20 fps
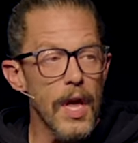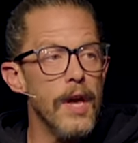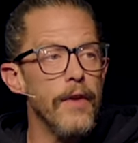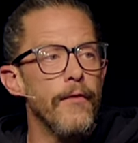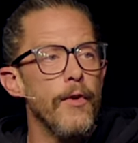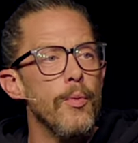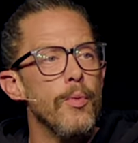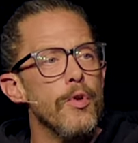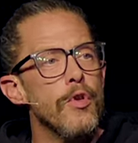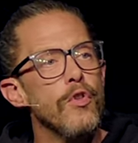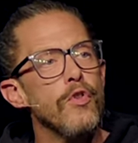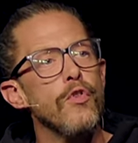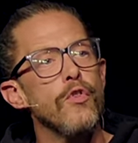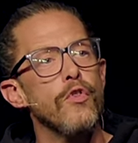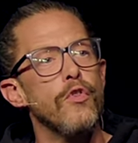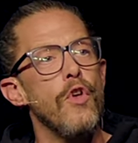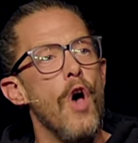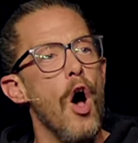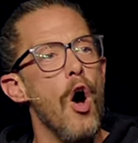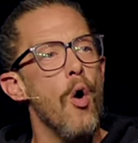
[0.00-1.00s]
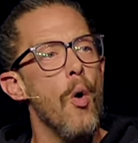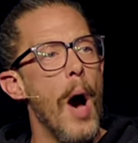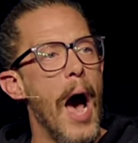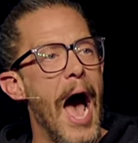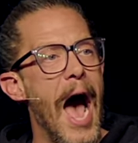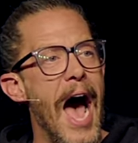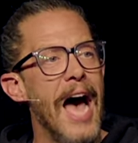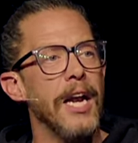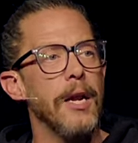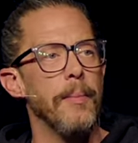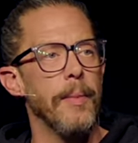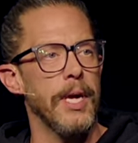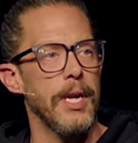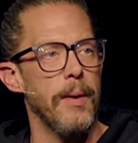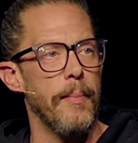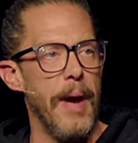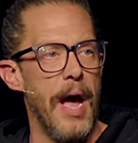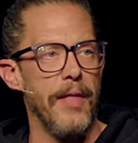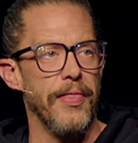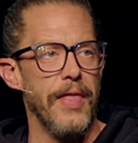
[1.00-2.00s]
If he was so adamant
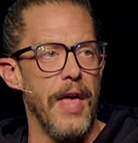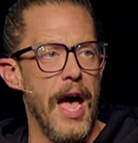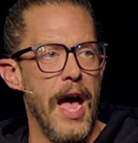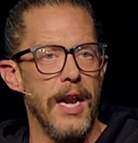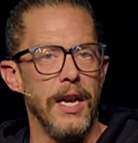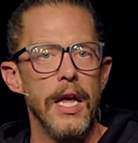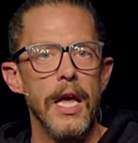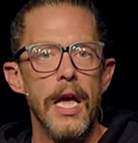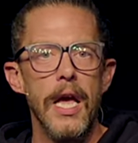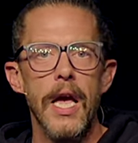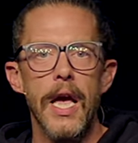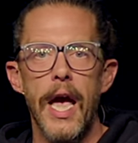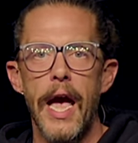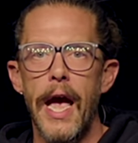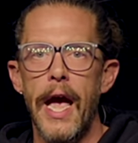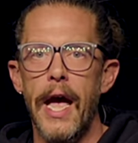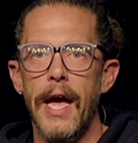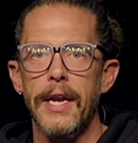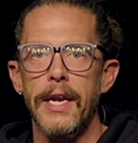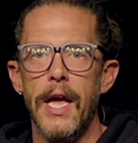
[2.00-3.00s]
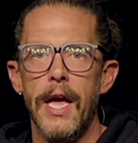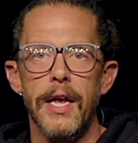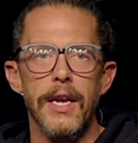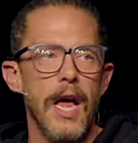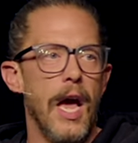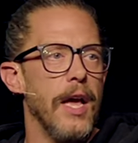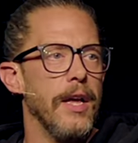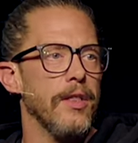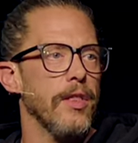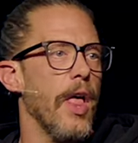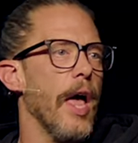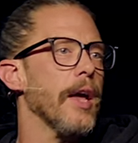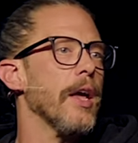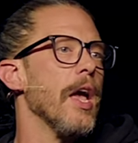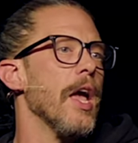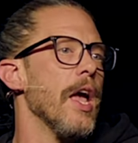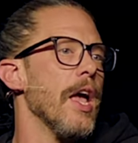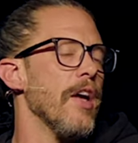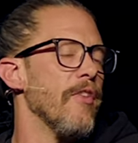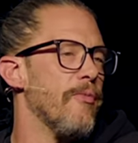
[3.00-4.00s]
about that, and like
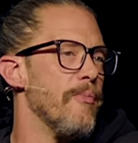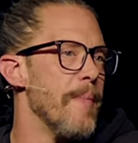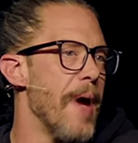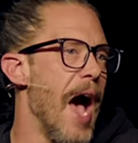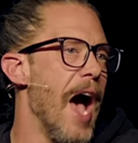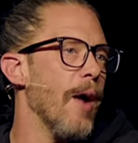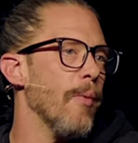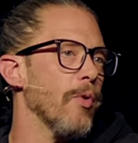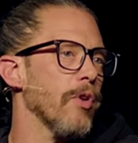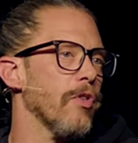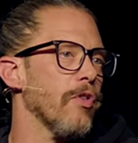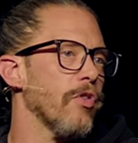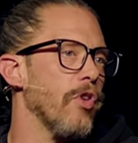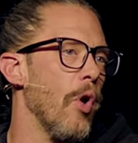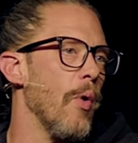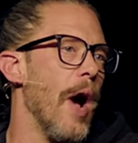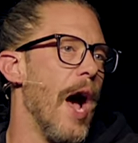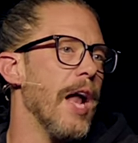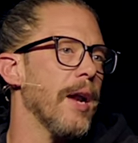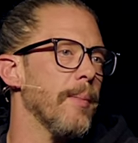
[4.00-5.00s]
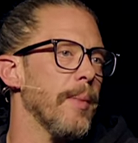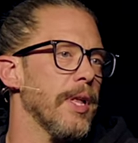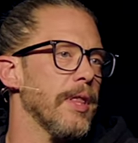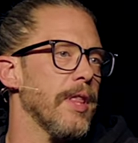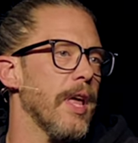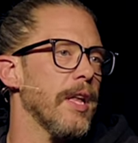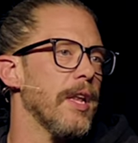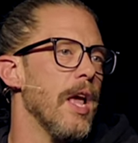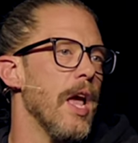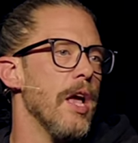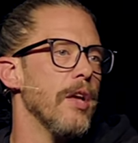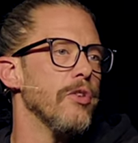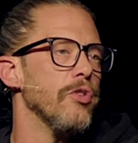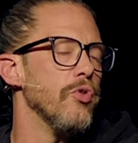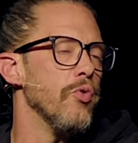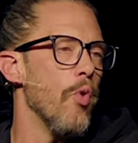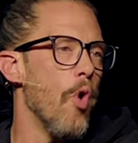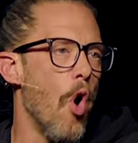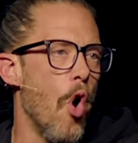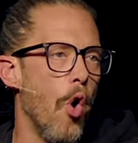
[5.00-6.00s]
if Matt was so adamant that
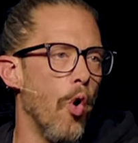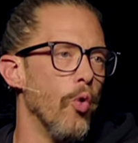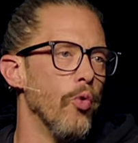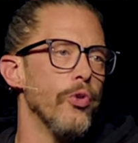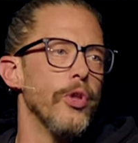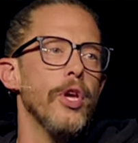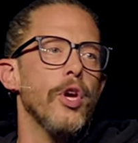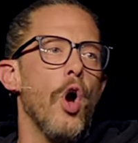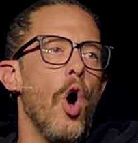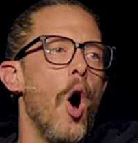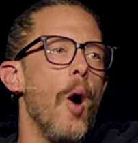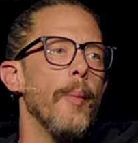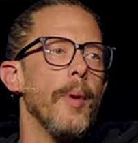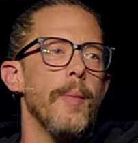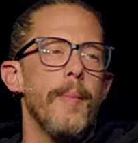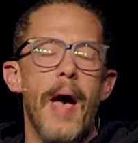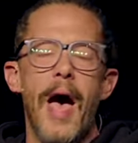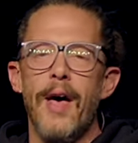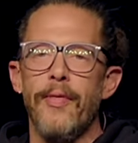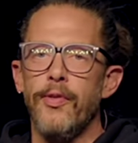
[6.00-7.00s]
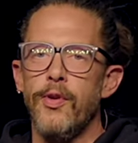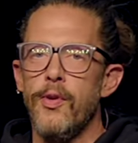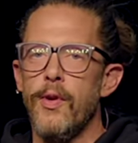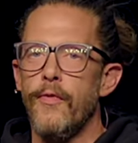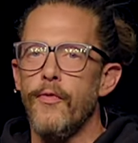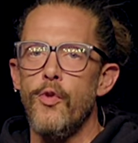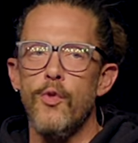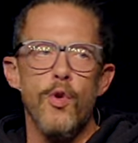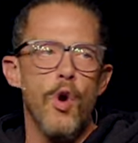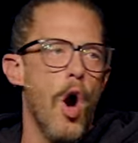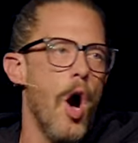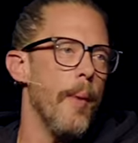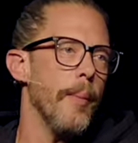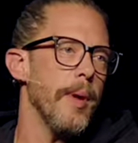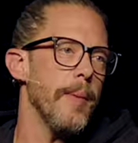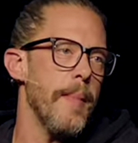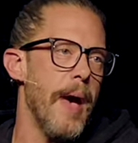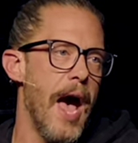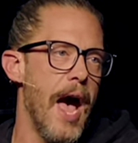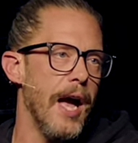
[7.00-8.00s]
you only call me Matthew, if you call
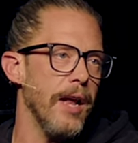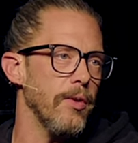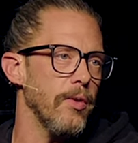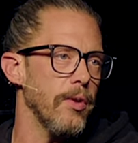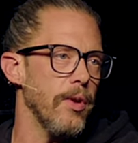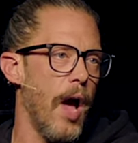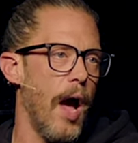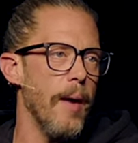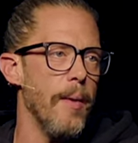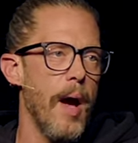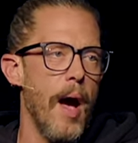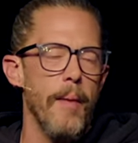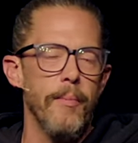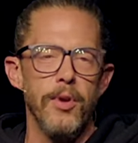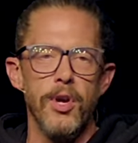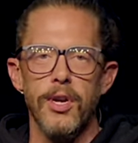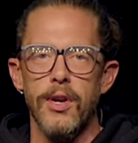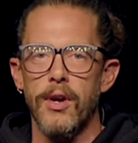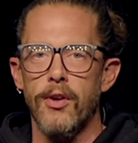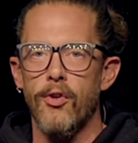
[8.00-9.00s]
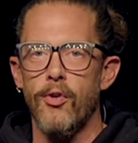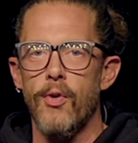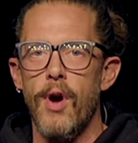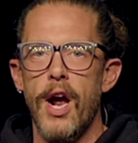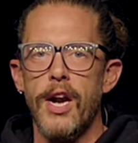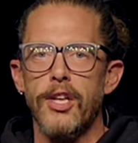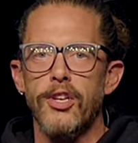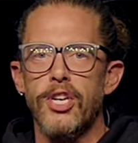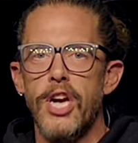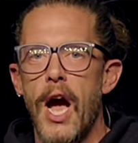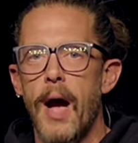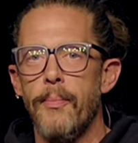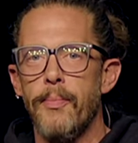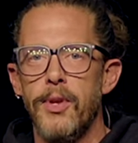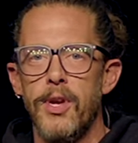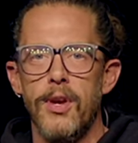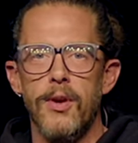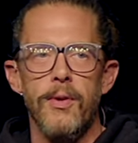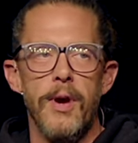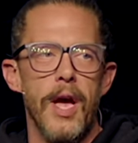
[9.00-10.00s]
me Matt, I'm gonna karate chop
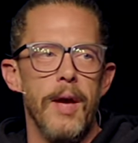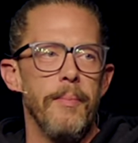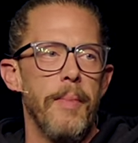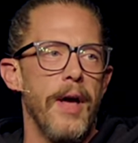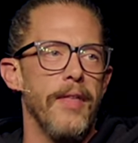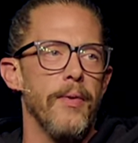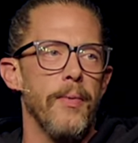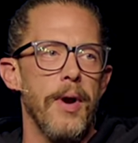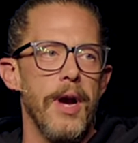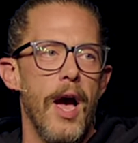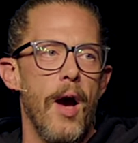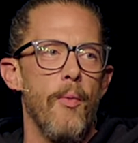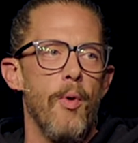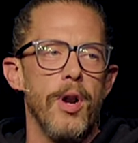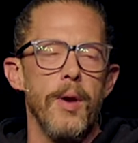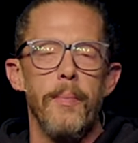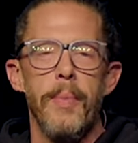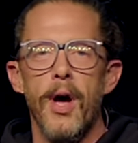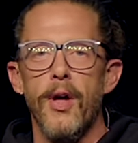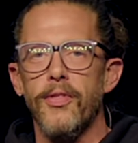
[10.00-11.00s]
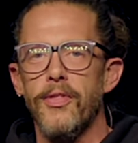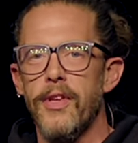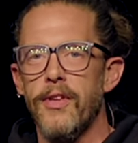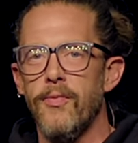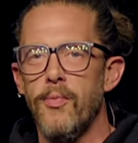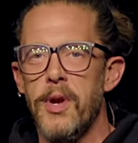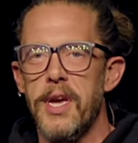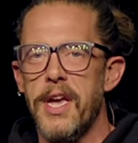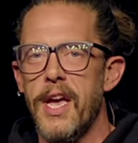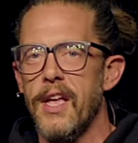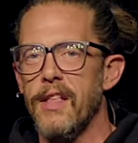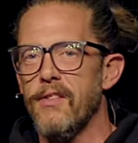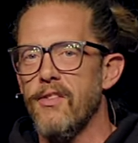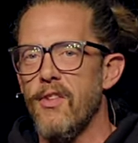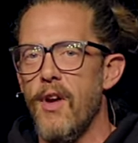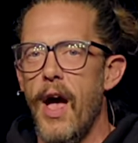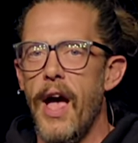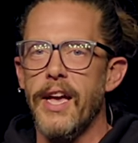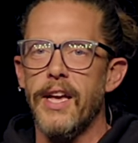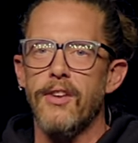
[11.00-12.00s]
you, and by the way, I won a belt this weekend
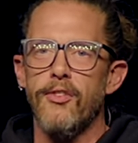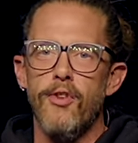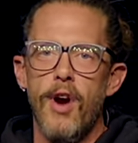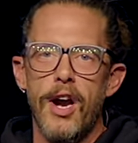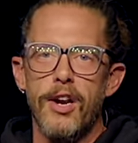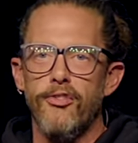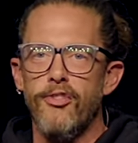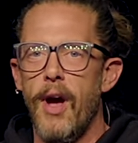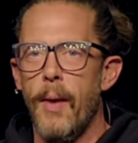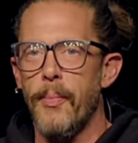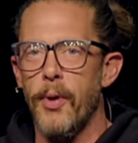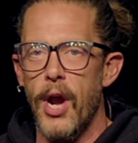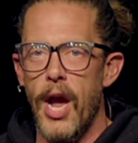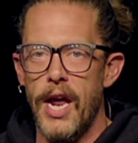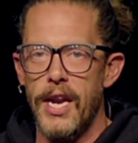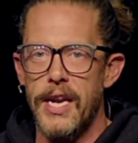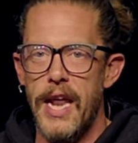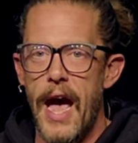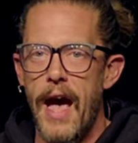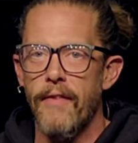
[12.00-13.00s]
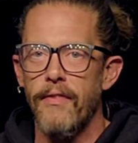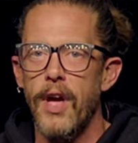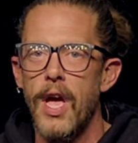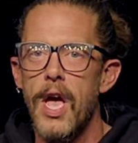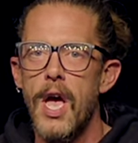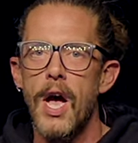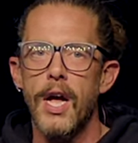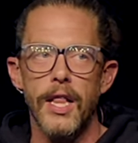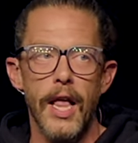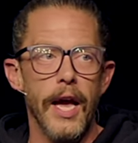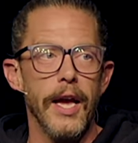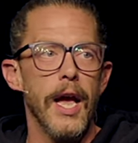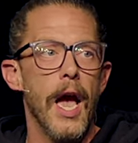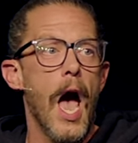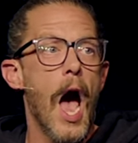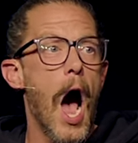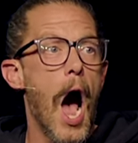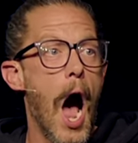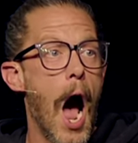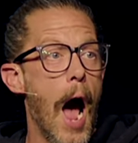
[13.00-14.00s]
so I can karate chop your head in half. Like,
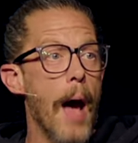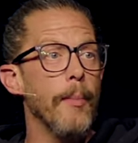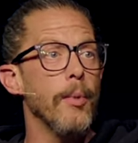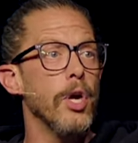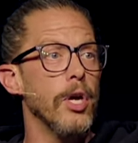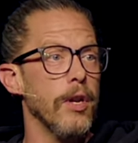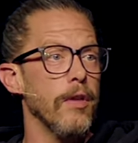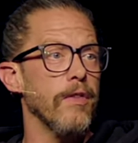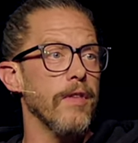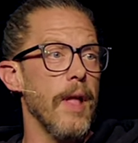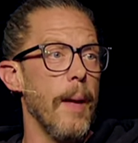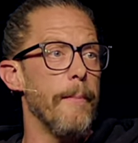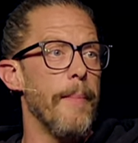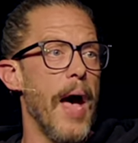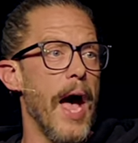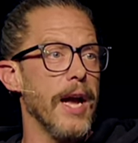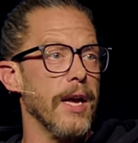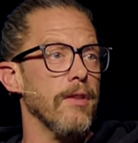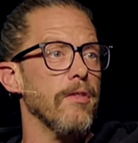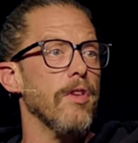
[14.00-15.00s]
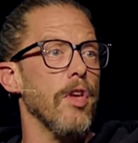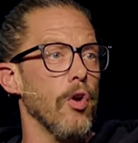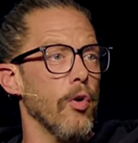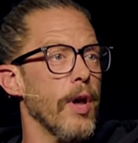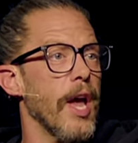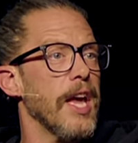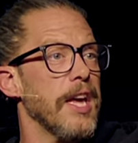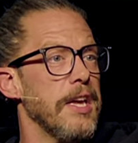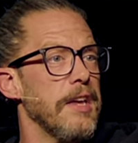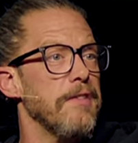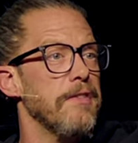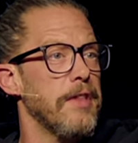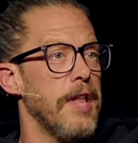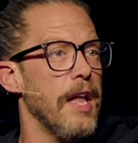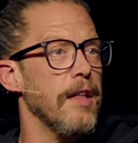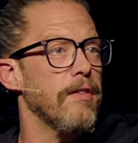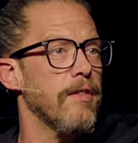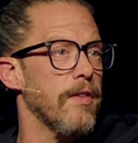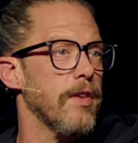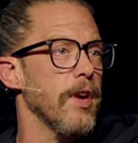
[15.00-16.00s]
I'm gonna step back and say, okay, he's
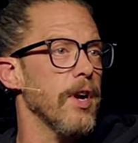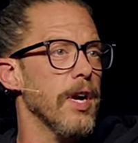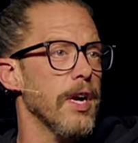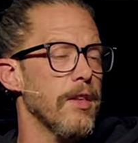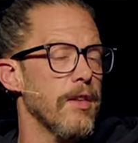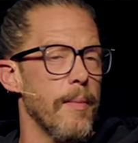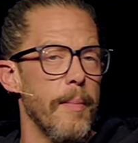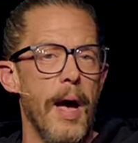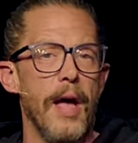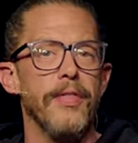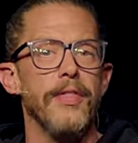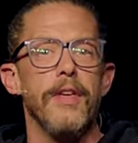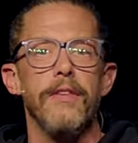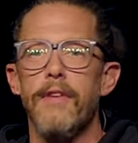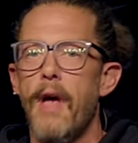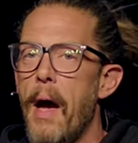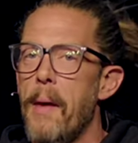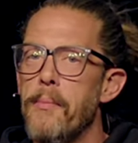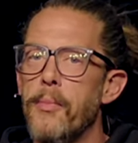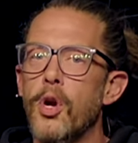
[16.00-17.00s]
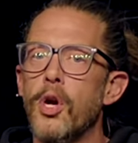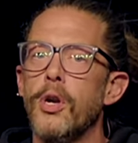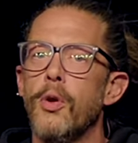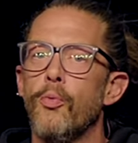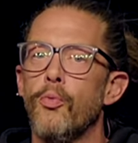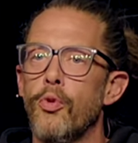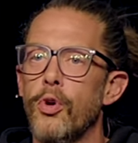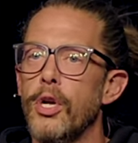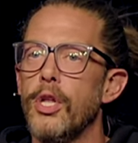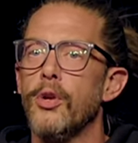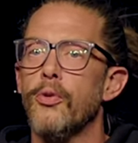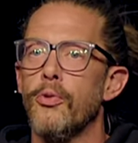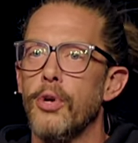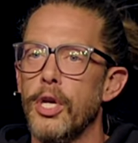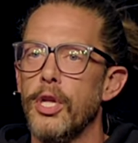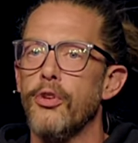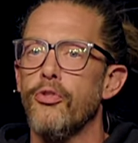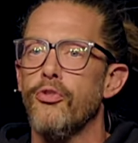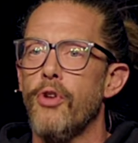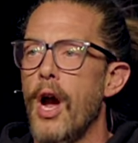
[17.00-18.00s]
dead serious about this. I'm gonna really,
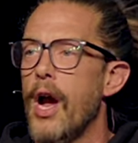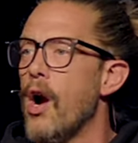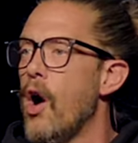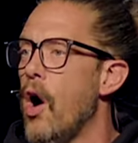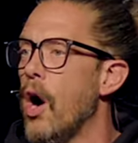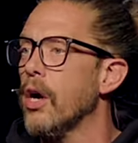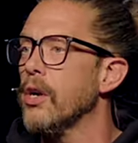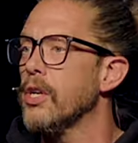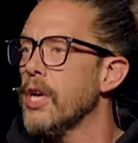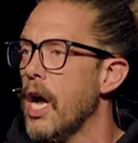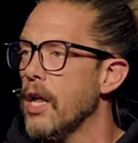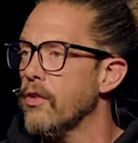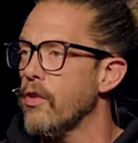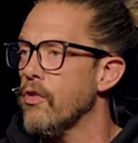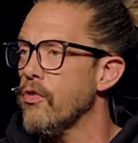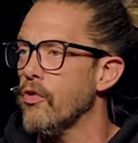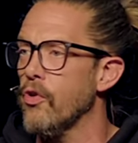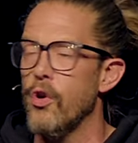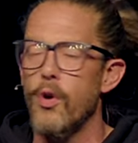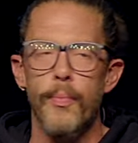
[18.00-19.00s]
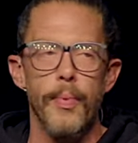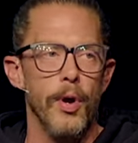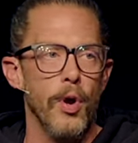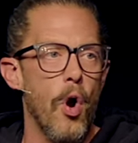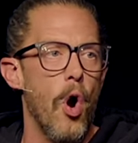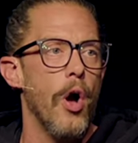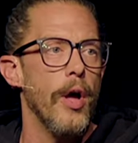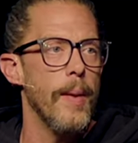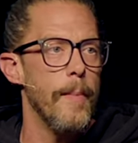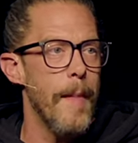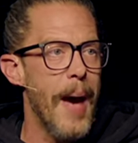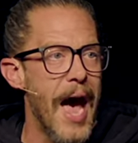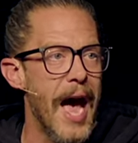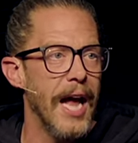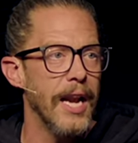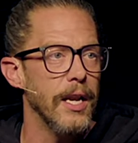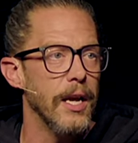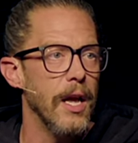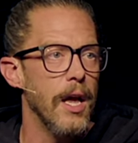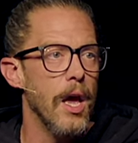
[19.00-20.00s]
really try hard not to screw up and call him
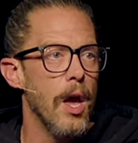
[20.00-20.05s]
Matt.